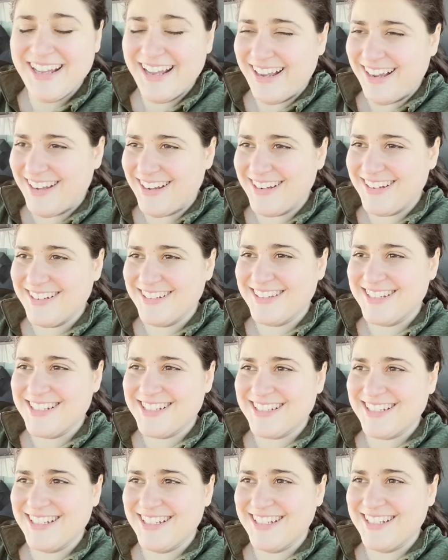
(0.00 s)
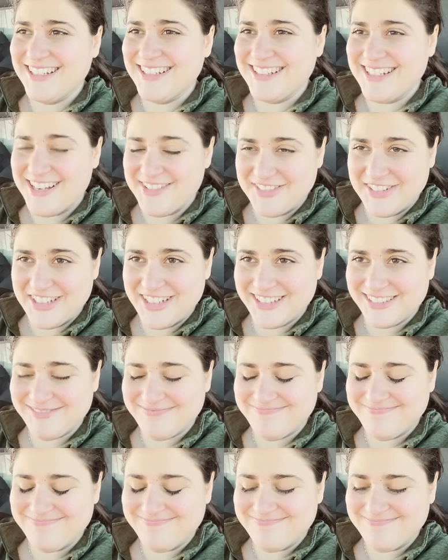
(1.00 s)
on this endeavor.
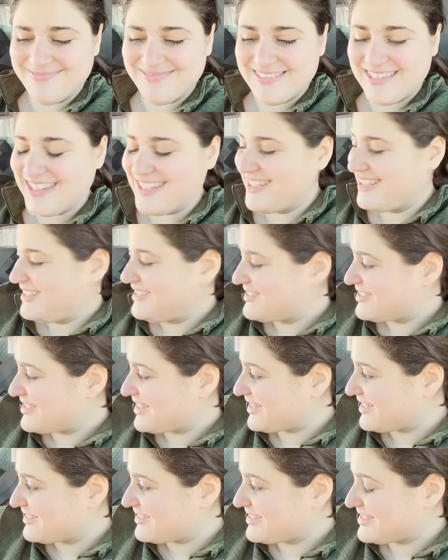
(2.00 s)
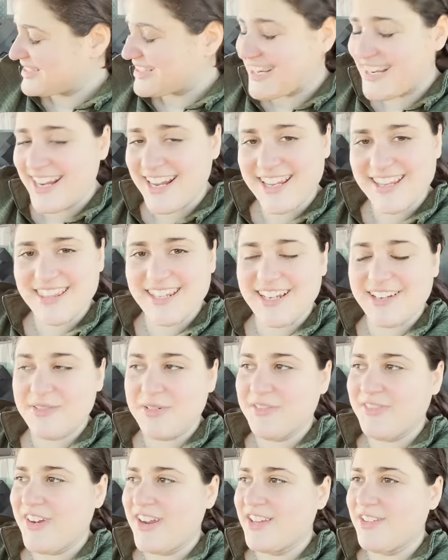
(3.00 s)
Shout out to Sky. I think
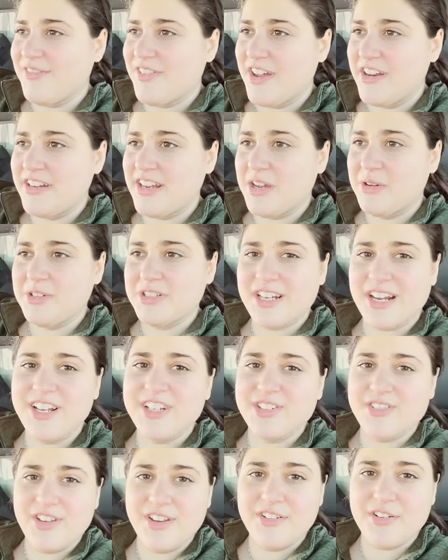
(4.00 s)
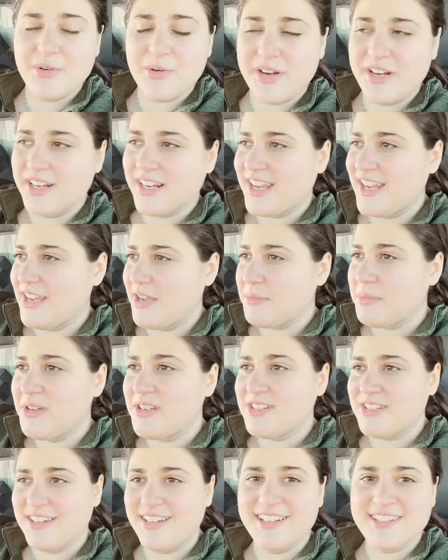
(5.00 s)
we finally found out what Sky's favorite way to camp
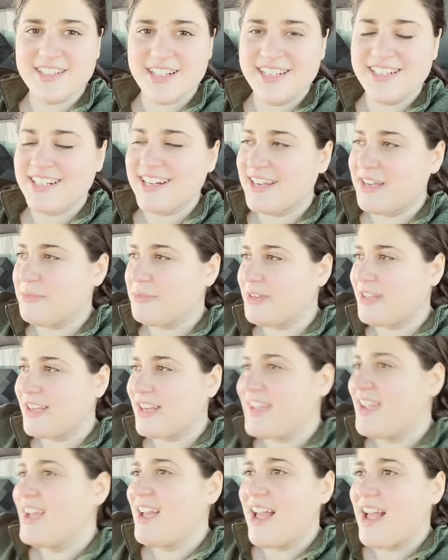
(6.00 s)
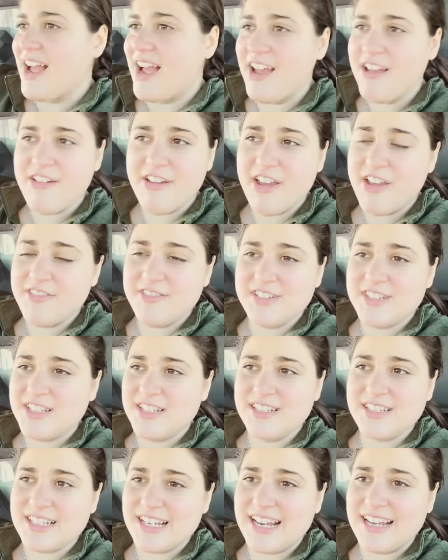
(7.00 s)
is, and that's ice camping. I haven't
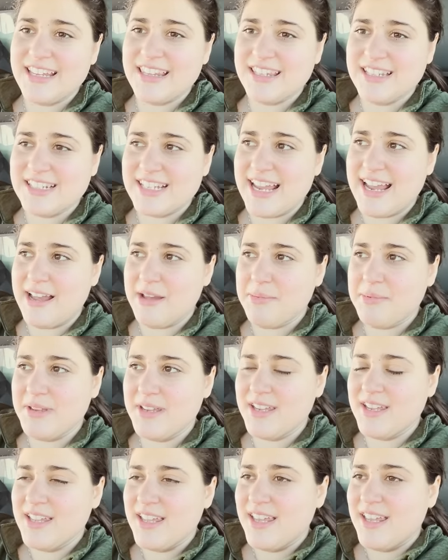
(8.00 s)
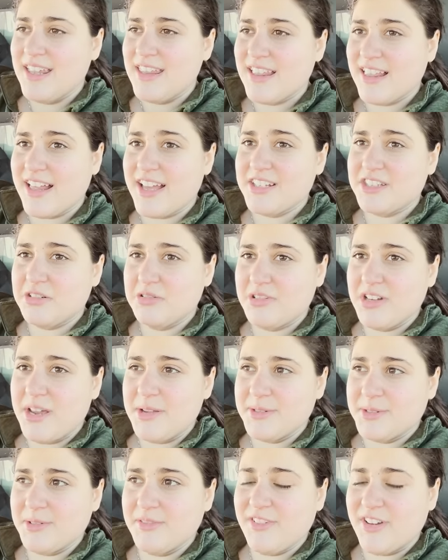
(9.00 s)
seen Sky this happy the last two
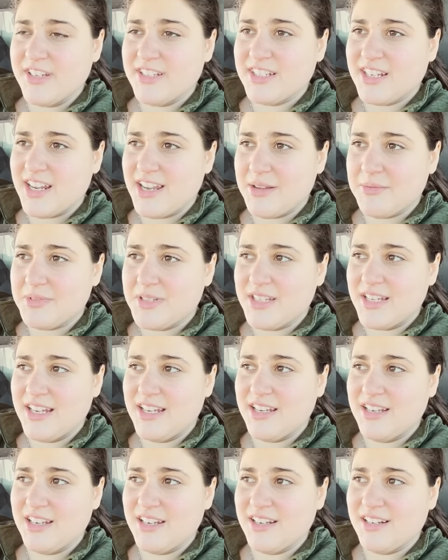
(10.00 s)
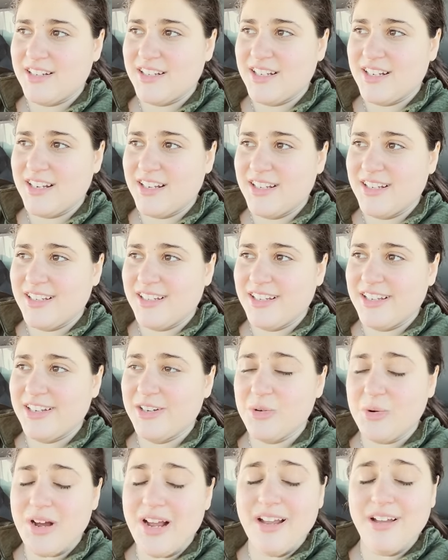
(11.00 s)
times we've ice camped in
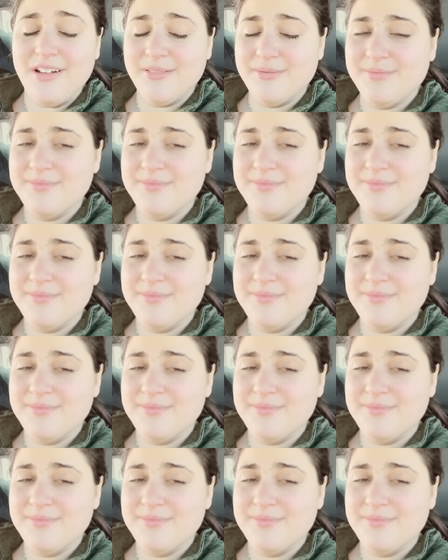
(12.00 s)
a while.